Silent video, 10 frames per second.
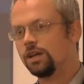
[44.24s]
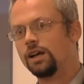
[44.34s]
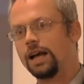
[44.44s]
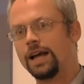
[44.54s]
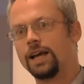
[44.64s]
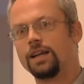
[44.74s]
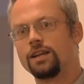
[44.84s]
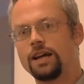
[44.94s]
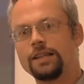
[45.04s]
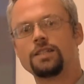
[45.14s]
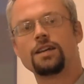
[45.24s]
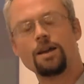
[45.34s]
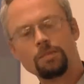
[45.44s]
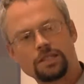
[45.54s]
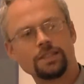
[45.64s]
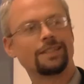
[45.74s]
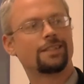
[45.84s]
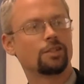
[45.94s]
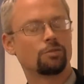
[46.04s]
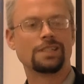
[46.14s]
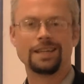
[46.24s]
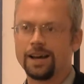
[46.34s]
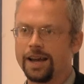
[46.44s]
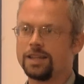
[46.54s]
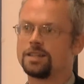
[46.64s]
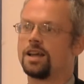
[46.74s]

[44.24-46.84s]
And at the time its existence was denied